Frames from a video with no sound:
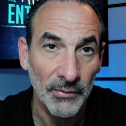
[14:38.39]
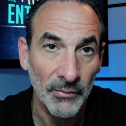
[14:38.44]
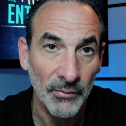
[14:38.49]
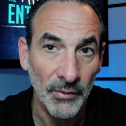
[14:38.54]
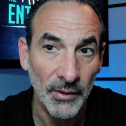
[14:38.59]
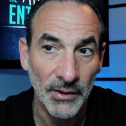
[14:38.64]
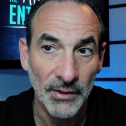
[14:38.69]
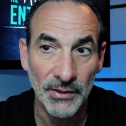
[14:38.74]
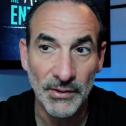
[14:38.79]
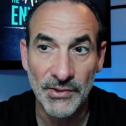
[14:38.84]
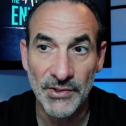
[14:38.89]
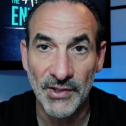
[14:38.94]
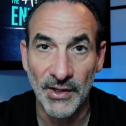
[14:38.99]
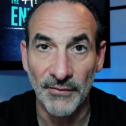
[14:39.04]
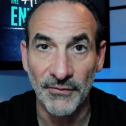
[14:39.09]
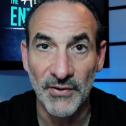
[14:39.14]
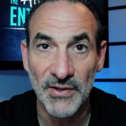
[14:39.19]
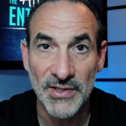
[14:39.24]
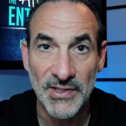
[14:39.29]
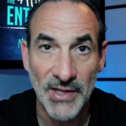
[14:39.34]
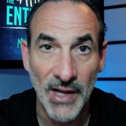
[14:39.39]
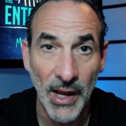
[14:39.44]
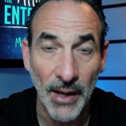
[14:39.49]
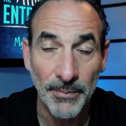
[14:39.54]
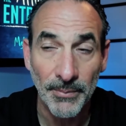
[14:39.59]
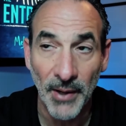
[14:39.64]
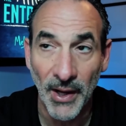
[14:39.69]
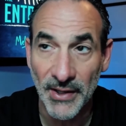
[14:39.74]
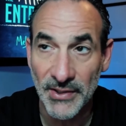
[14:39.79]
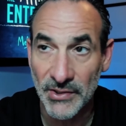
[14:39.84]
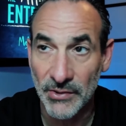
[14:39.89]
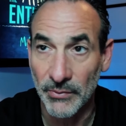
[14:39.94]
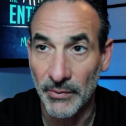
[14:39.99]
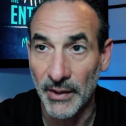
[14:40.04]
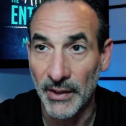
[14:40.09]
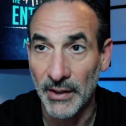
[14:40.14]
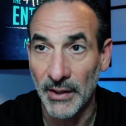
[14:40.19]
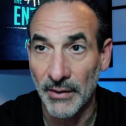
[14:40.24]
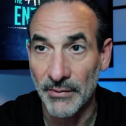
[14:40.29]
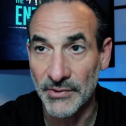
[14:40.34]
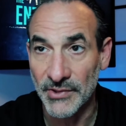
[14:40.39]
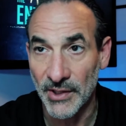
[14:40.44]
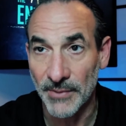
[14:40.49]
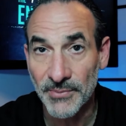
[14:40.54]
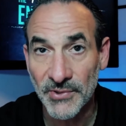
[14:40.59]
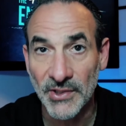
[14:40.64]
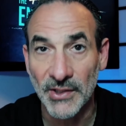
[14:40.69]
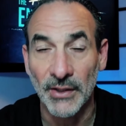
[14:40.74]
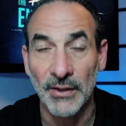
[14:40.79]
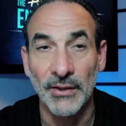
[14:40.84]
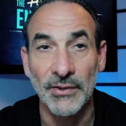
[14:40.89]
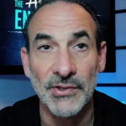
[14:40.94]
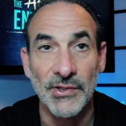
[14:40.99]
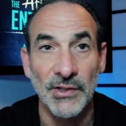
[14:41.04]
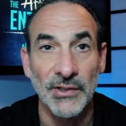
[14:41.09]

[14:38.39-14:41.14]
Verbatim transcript: when Stephanie's dad passed away, and I was upstairs,